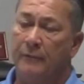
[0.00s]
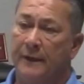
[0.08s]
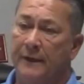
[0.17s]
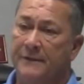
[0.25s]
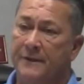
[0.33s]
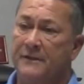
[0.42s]

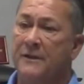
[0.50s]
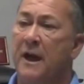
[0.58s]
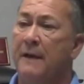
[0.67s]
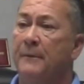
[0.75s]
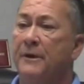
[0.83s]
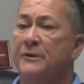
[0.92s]
but it's a
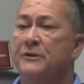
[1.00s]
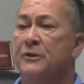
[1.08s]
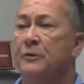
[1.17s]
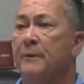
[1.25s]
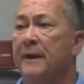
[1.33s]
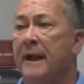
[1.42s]

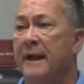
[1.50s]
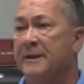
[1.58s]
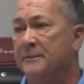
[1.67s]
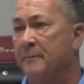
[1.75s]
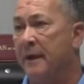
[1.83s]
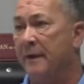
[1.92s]
time-consuming
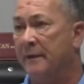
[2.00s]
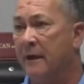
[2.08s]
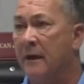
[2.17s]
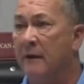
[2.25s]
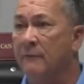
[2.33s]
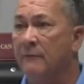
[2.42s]
aspect
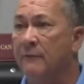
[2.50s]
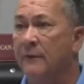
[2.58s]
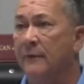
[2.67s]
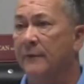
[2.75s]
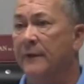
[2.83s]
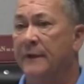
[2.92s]
of
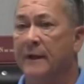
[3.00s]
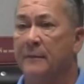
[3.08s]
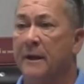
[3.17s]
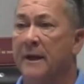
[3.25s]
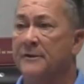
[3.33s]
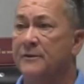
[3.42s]
the
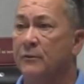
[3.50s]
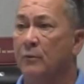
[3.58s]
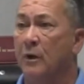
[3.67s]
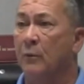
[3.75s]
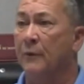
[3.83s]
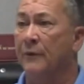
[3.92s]
DMS,
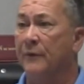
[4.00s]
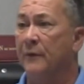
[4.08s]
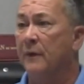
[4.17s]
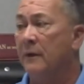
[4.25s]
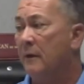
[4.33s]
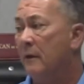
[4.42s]
where with
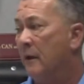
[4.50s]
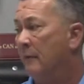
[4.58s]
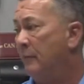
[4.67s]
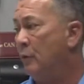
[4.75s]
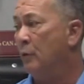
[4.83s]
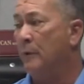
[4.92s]
a
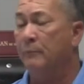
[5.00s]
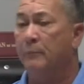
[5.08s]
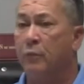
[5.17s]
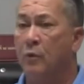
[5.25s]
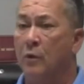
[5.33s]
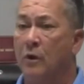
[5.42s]
few
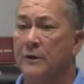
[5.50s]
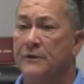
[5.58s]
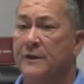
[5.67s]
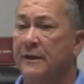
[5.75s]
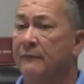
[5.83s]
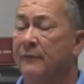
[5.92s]

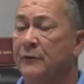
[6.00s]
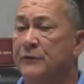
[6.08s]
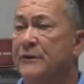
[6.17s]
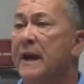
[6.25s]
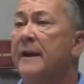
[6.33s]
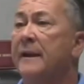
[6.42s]
reports in a few
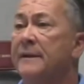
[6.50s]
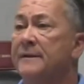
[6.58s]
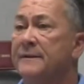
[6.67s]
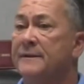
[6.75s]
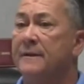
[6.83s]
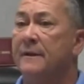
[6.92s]

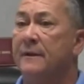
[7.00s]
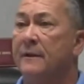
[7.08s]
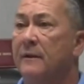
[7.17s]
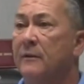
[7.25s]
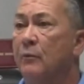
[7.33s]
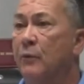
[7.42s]
seconds,
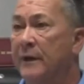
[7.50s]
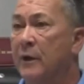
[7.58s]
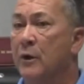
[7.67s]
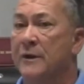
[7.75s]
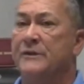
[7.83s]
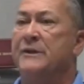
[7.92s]
we
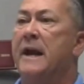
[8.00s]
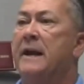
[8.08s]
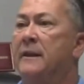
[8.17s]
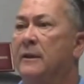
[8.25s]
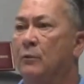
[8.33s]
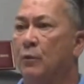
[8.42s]
know
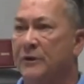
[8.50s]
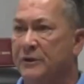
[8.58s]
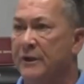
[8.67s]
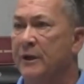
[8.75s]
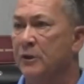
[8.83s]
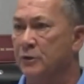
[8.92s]
exactly
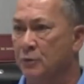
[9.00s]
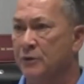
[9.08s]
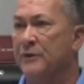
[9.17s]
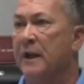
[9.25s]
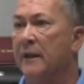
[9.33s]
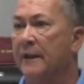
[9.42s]
which tiers we're
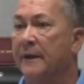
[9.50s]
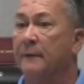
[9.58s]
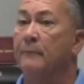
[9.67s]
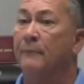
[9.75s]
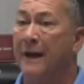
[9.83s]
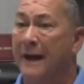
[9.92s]
selling
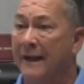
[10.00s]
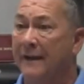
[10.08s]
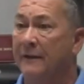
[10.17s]
by